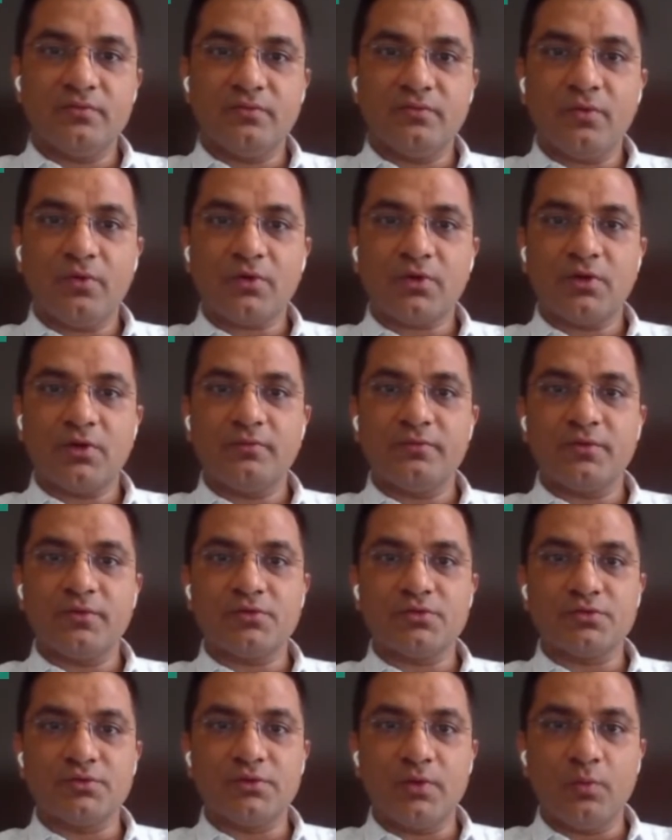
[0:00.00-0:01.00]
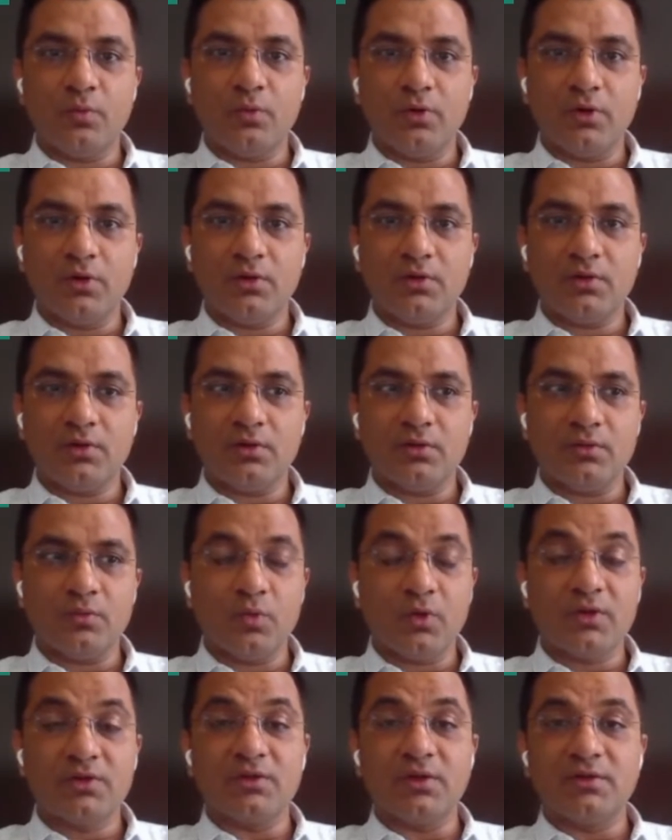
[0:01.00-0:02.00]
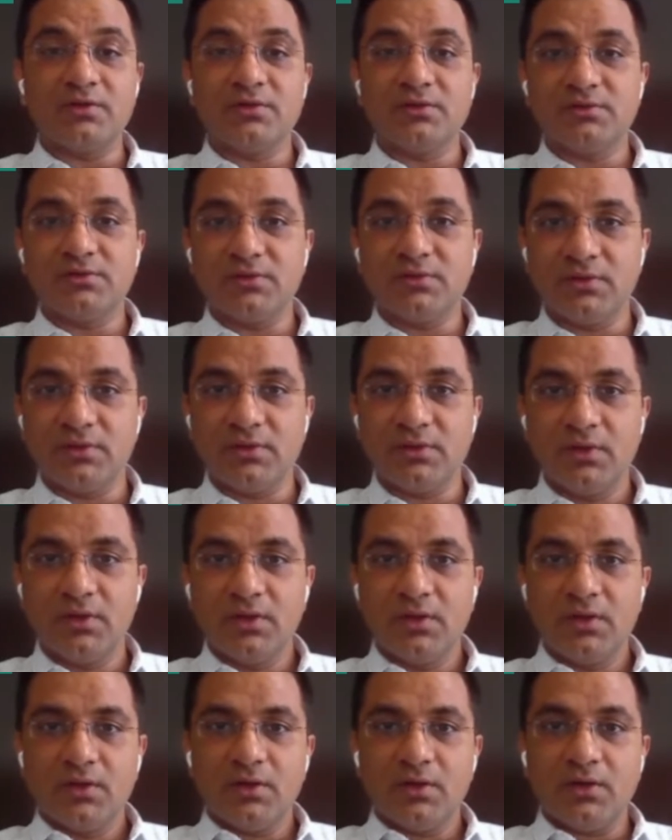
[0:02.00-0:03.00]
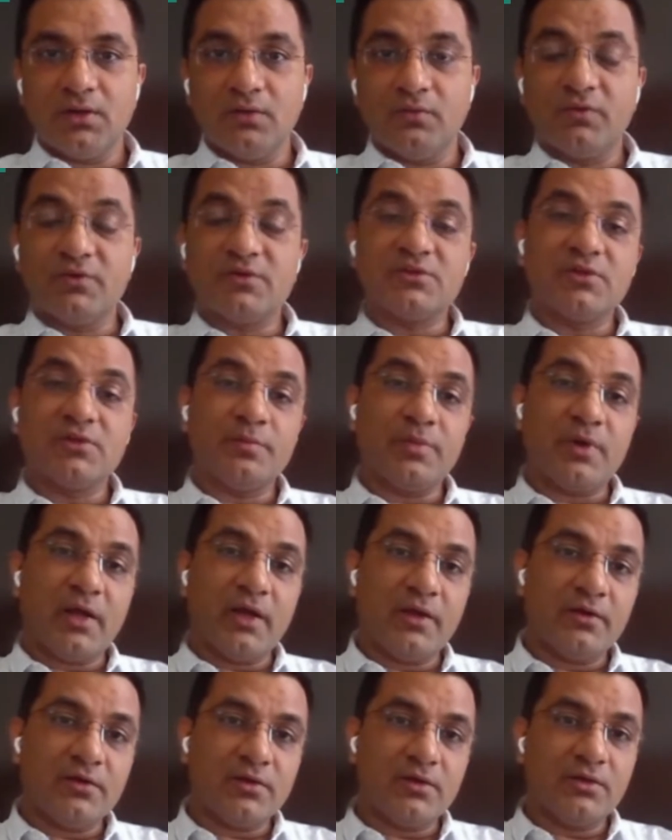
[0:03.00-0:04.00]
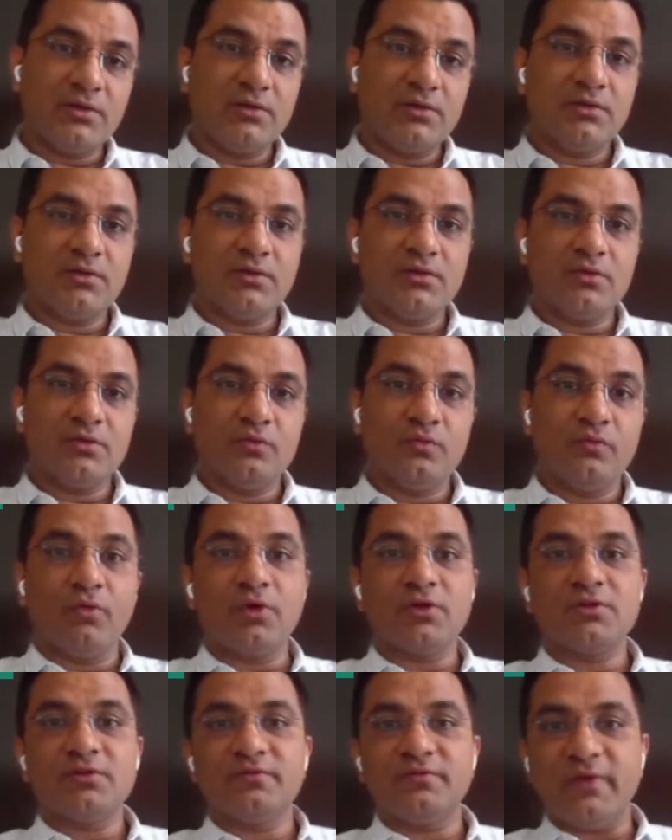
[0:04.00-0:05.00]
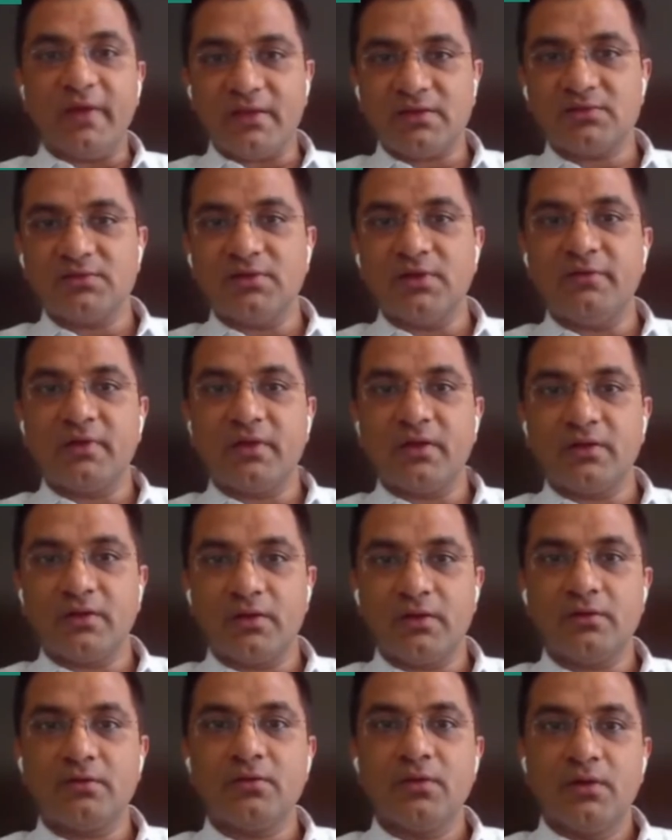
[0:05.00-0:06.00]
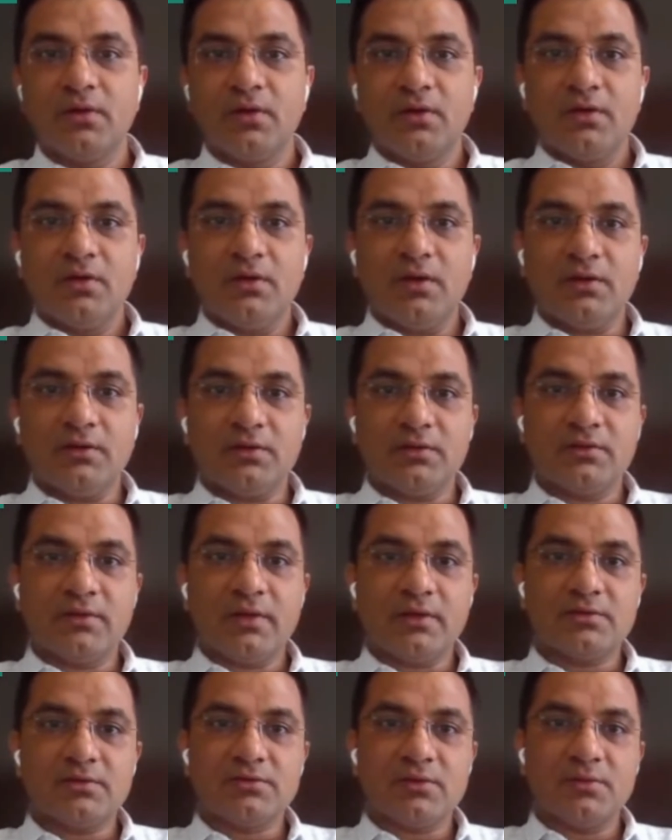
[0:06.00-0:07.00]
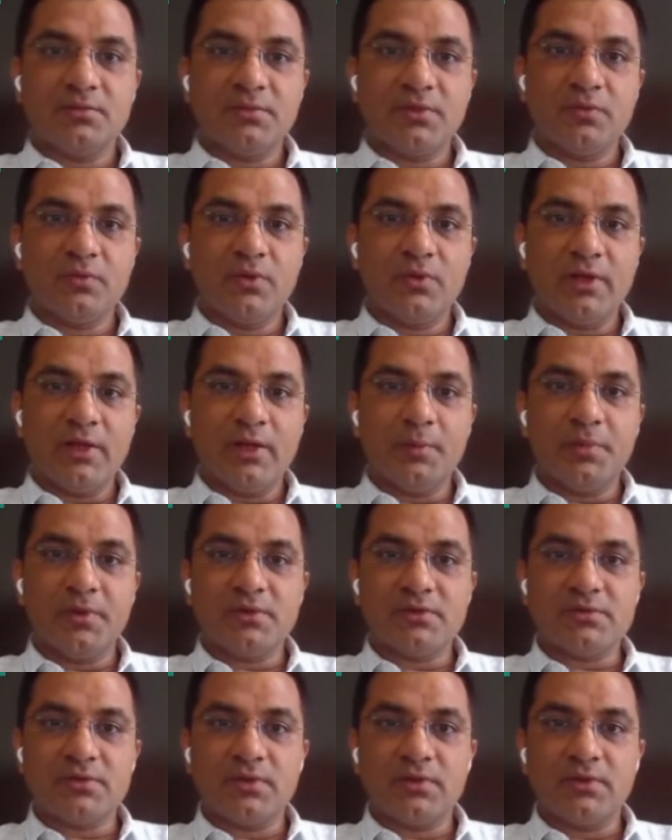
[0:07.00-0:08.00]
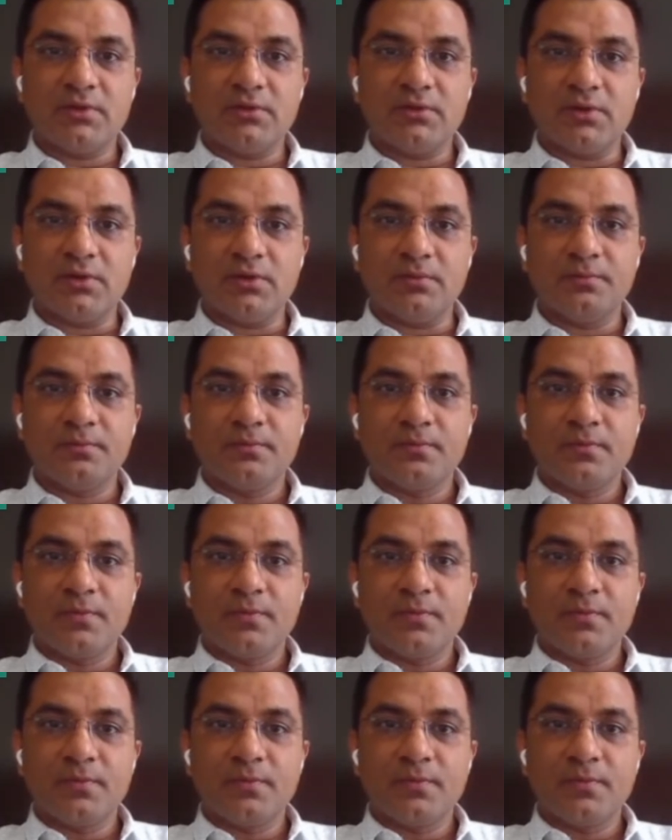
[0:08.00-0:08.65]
What kind of resource they want, what is the urgency, which is a priority, what is the flex that we can get. I think that something will help us in